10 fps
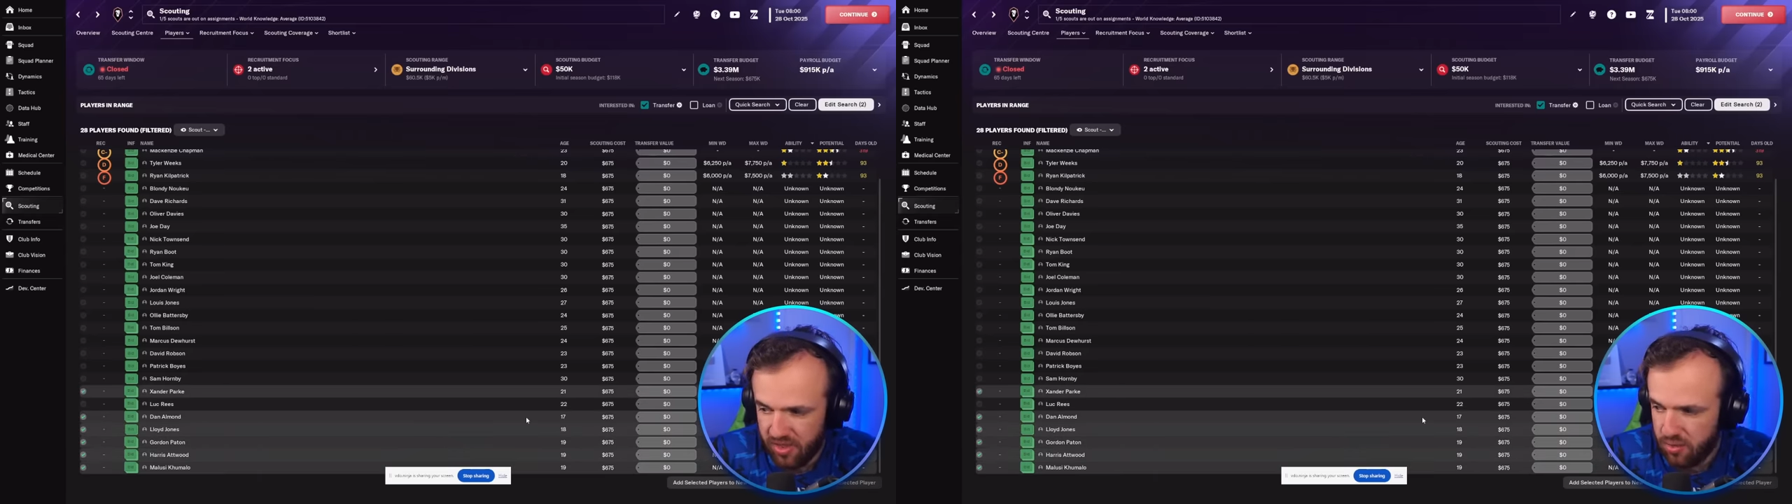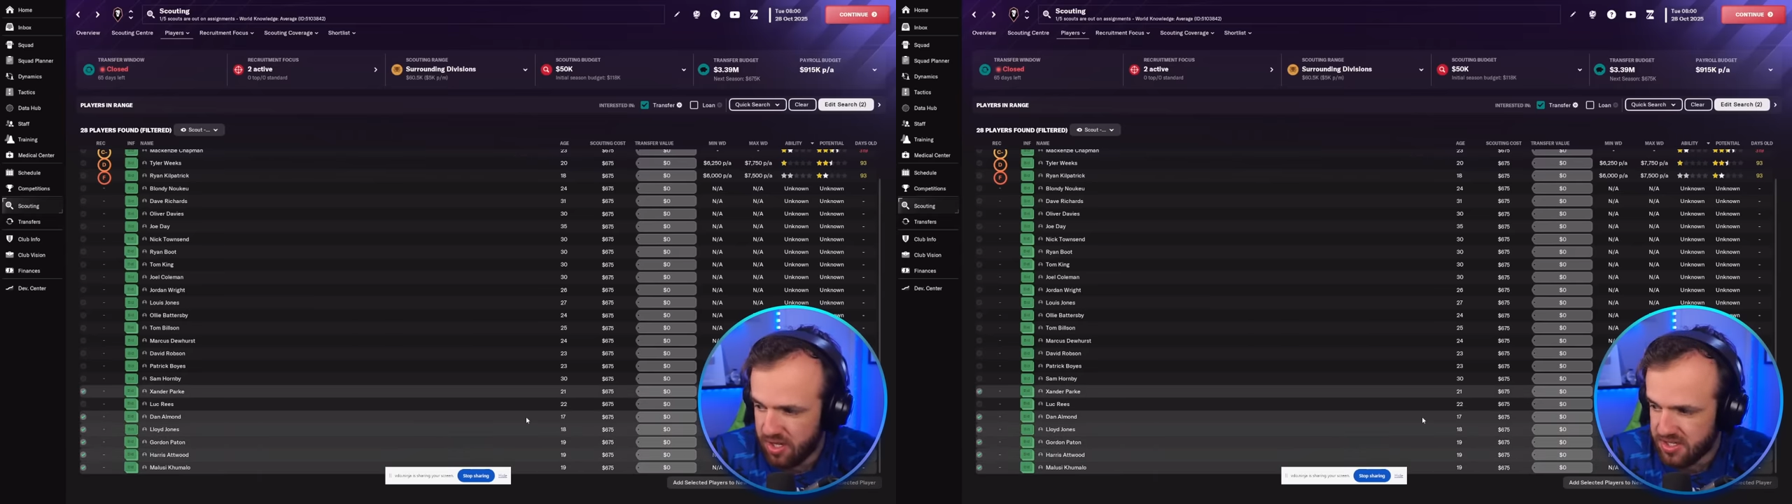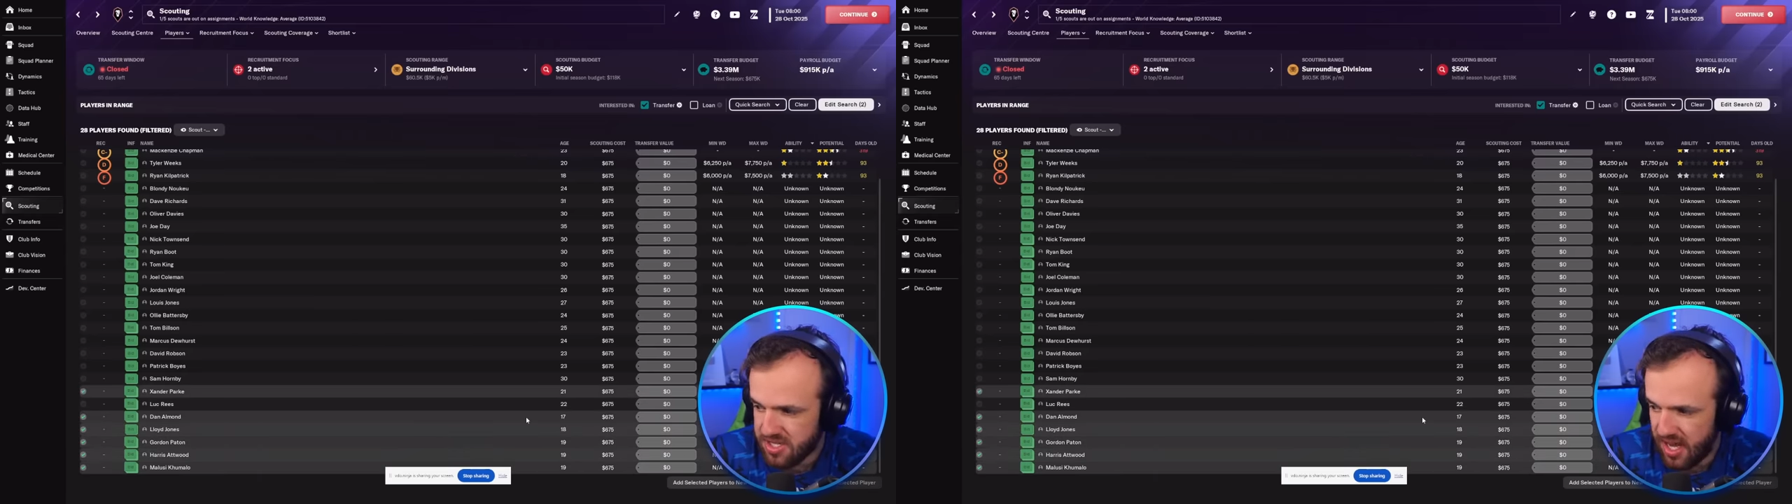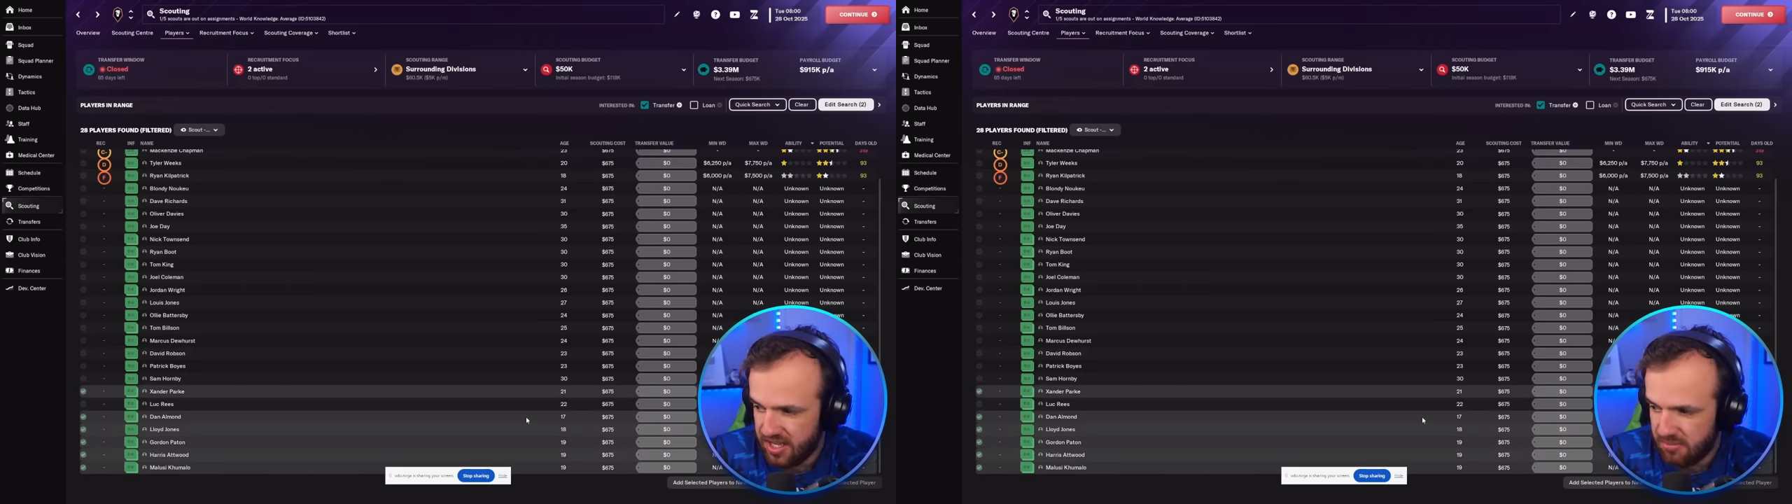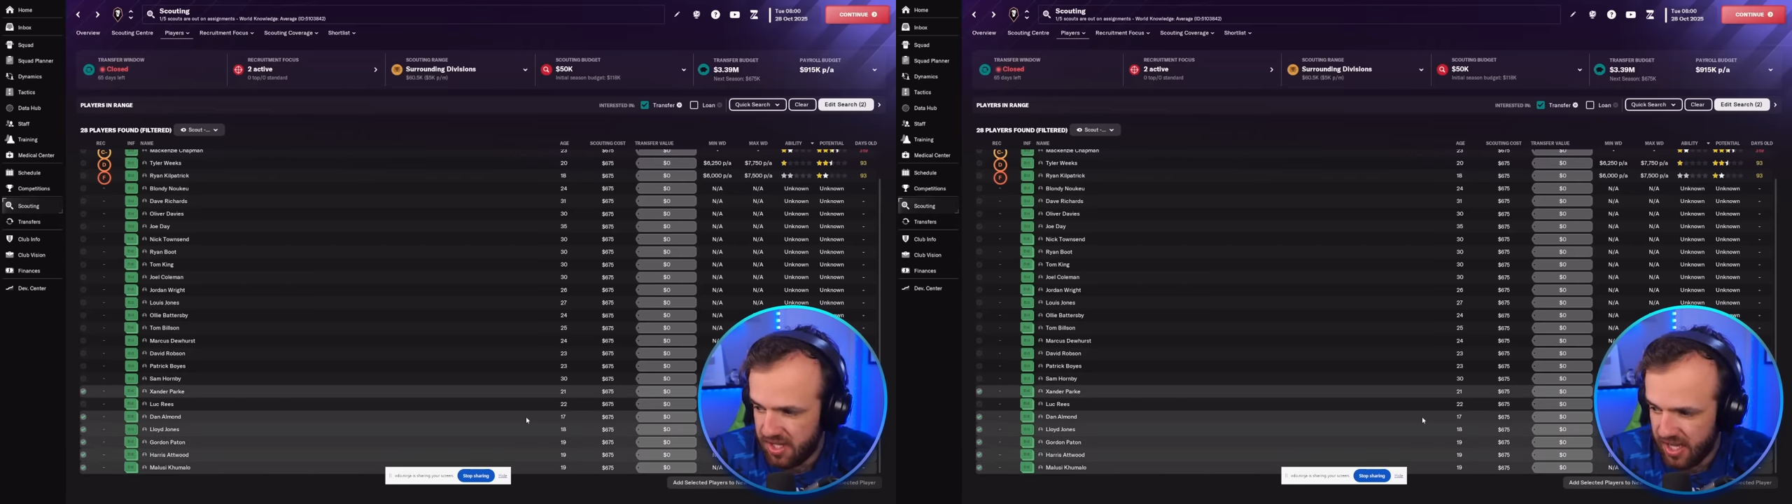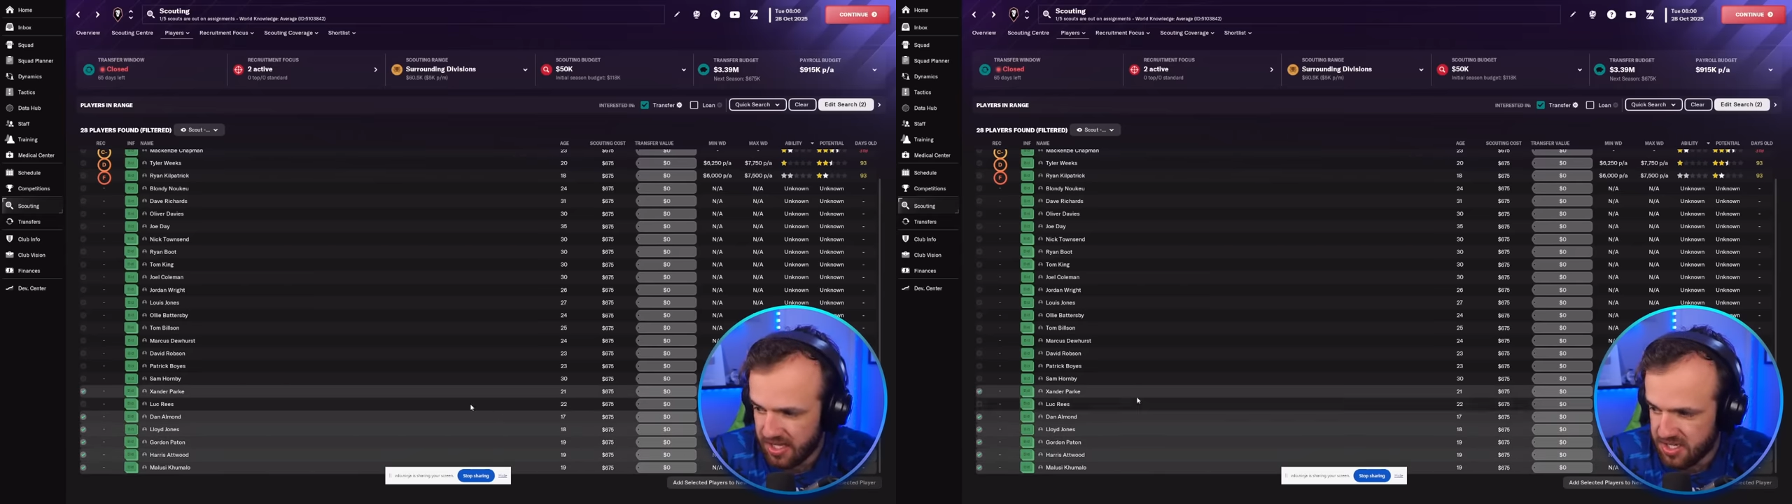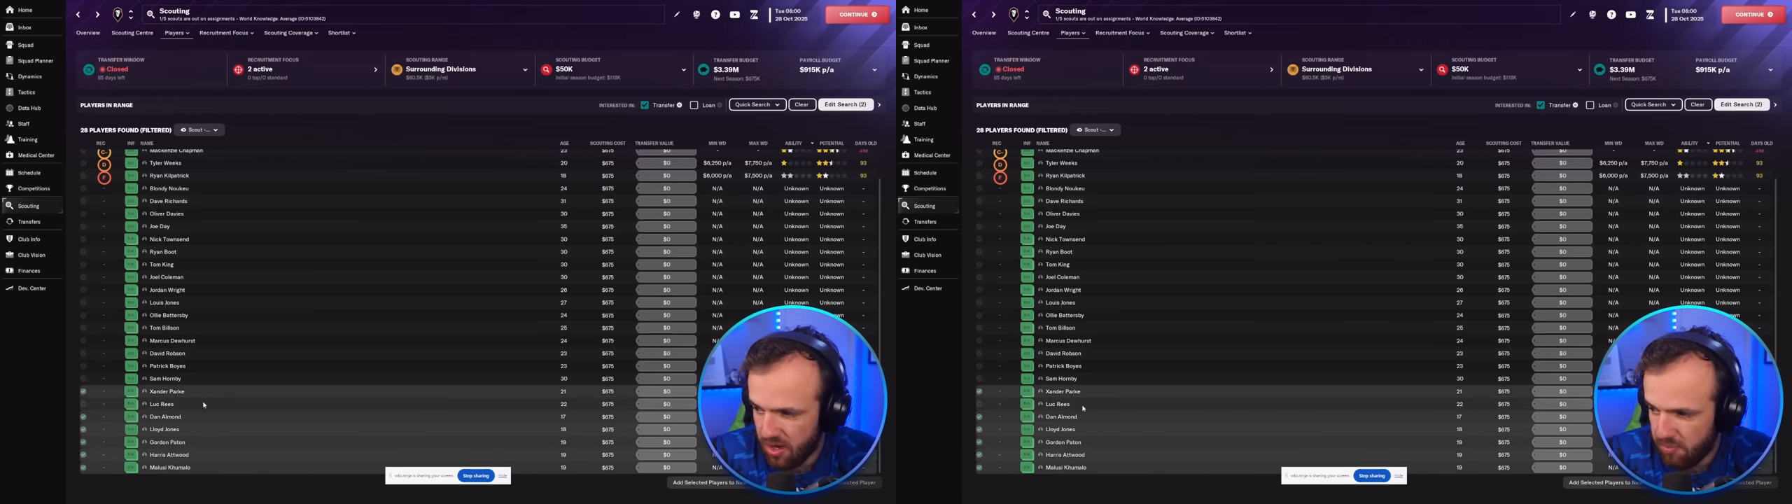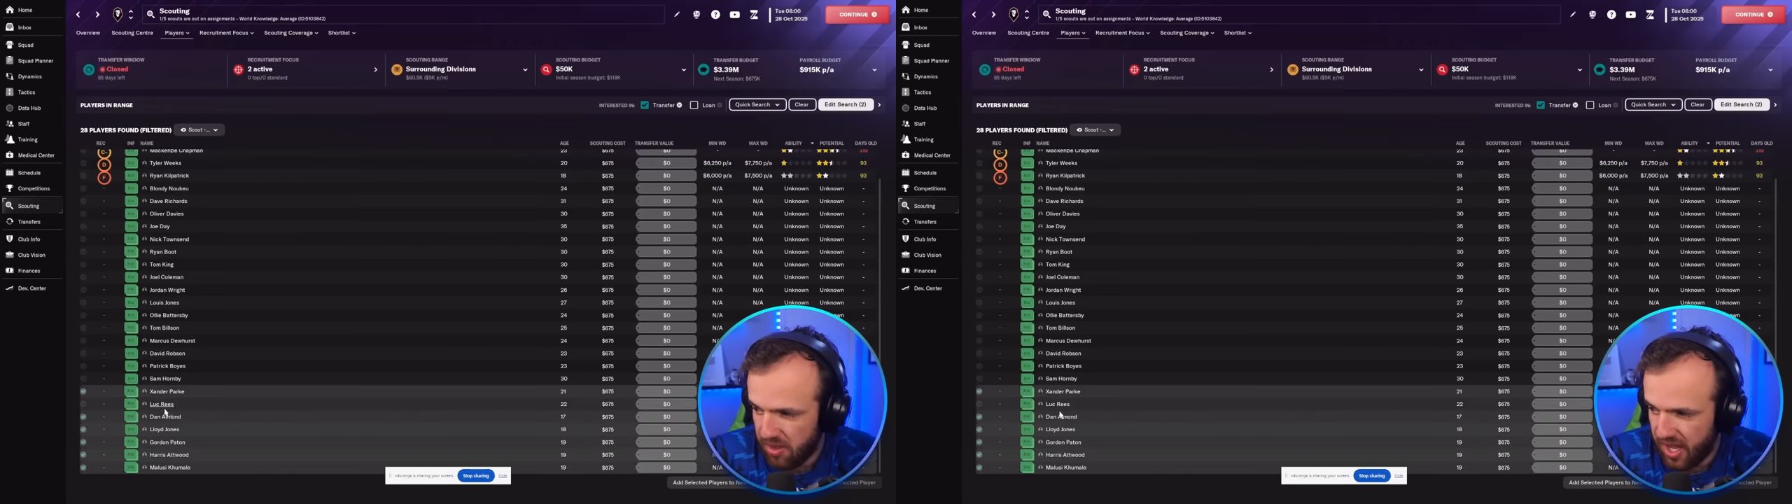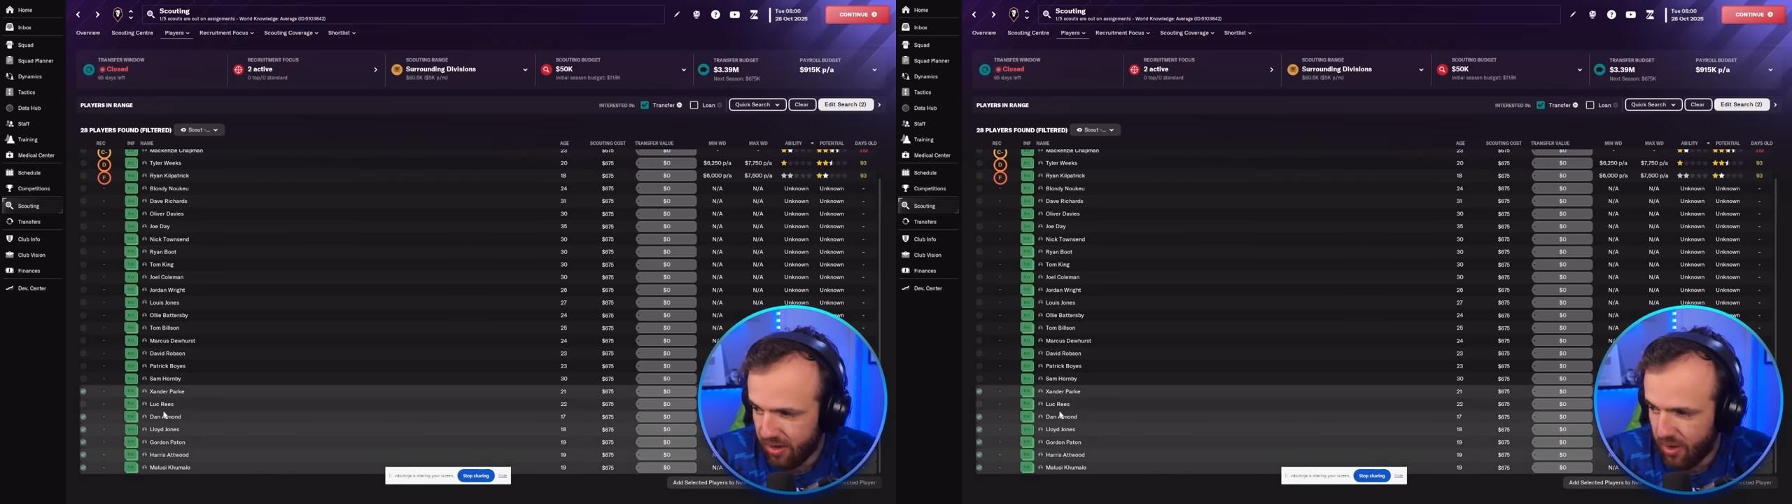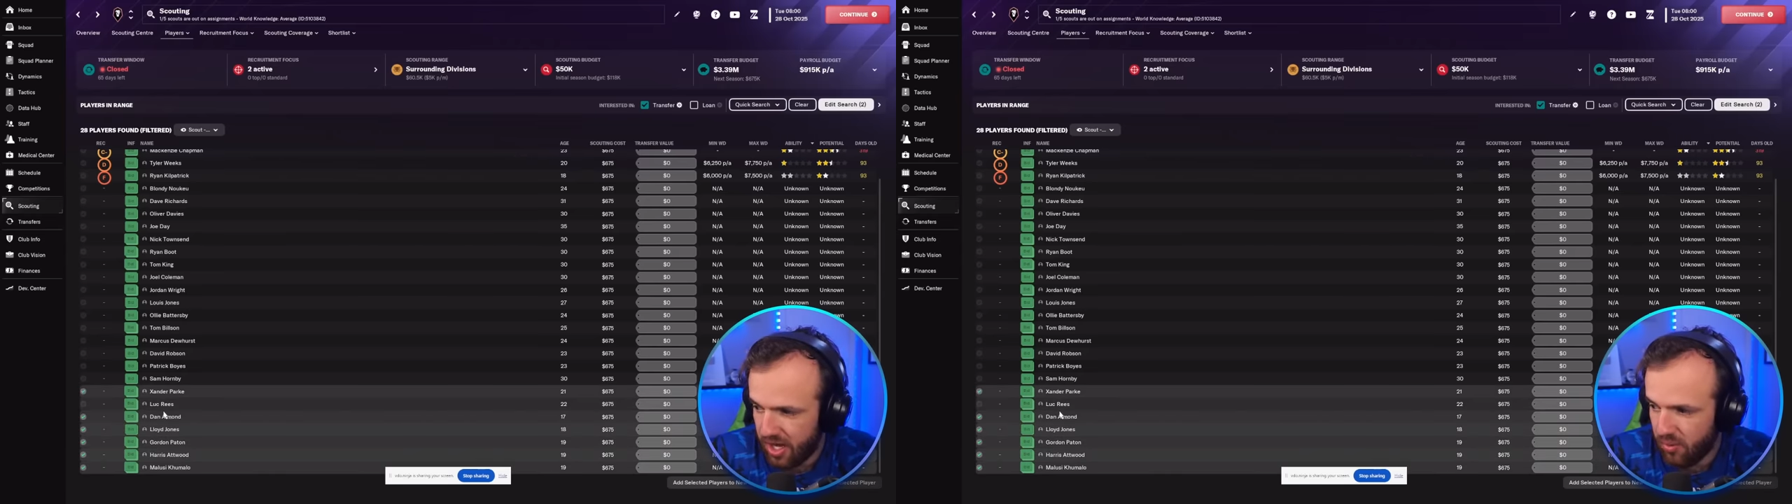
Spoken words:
you could sign them and they could start playing right